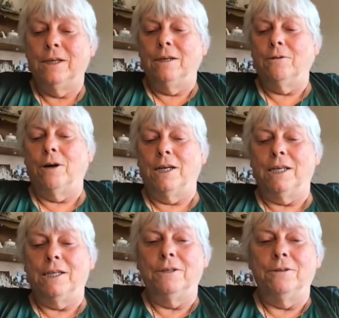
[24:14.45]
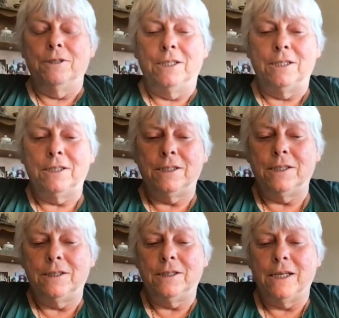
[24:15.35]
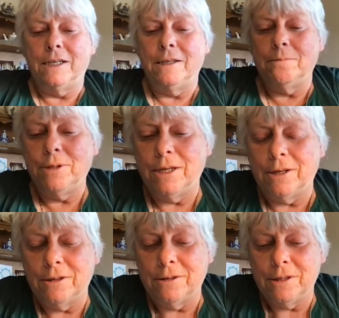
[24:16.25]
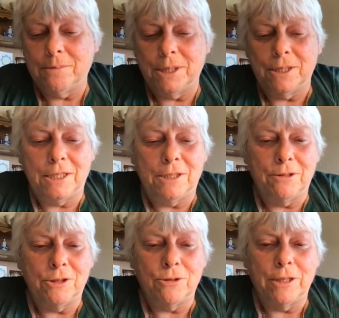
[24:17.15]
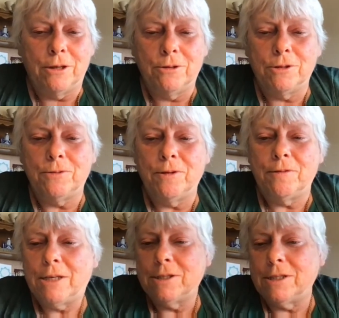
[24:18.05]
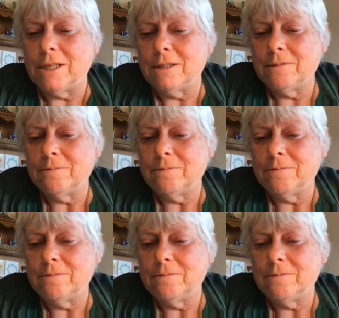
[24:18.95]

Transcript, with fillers: chronic illness that impair the ability to enjoy all those fifth house things.